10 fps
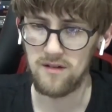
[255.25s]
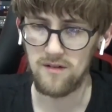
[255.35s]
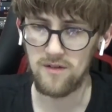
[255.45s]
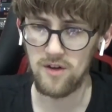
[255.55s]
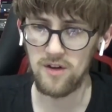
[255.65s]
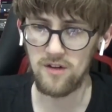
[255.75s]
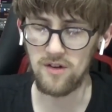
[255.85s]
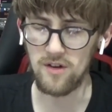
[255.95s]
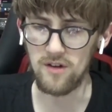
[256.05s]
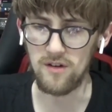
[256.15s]
It turned
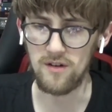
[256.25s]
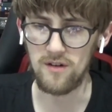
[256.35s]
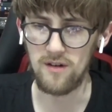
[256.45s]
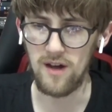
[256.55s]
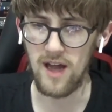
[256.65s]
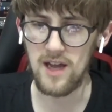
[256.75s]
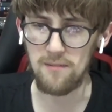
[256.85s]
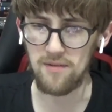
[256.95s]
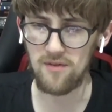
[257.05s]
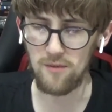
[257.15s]
into
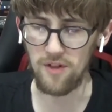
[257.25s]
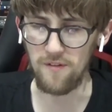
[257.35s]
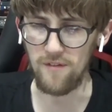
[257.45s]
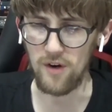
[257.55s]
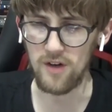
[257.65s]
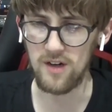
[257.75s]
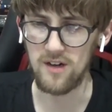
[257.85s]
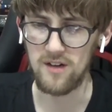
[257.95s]
apes. What the fuck?